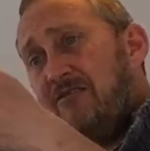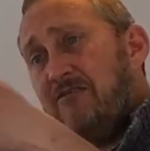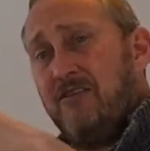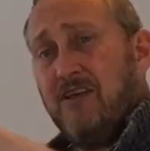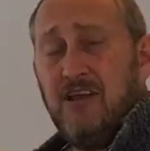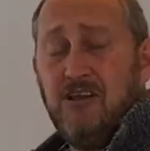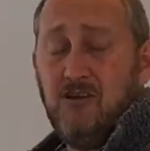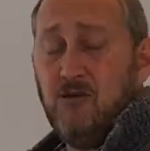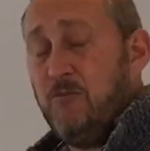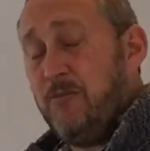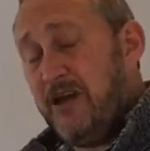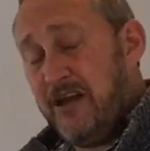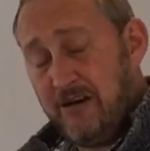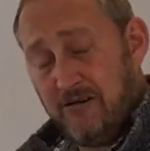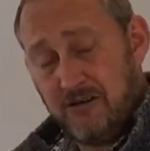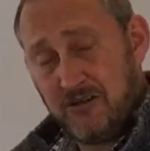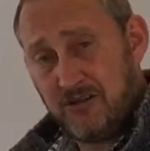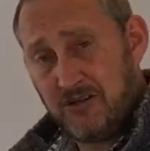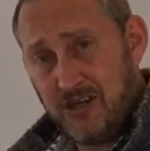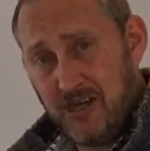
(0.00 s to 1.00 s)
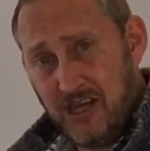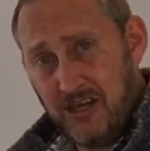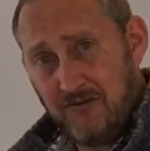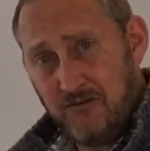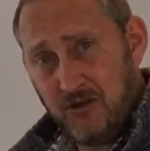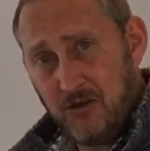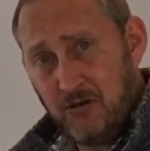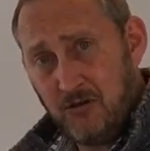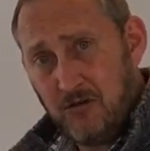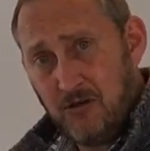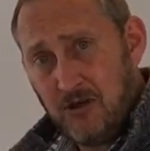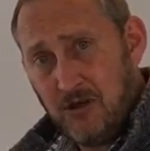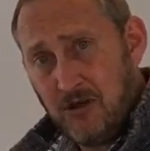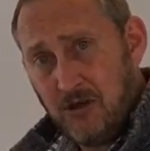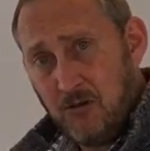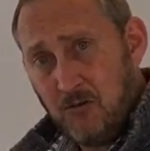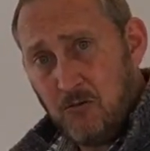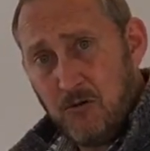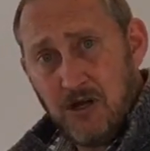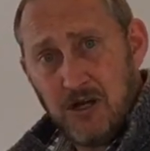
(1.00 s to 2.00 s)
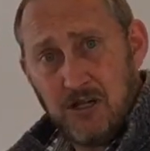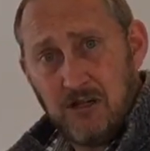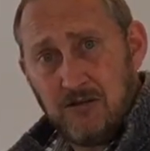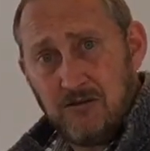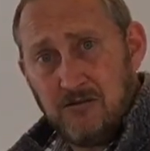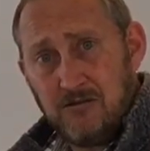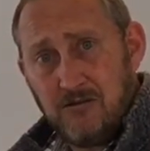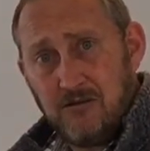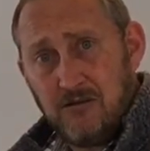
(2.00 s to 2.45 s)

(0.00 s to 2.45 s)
that your parents gave you, well,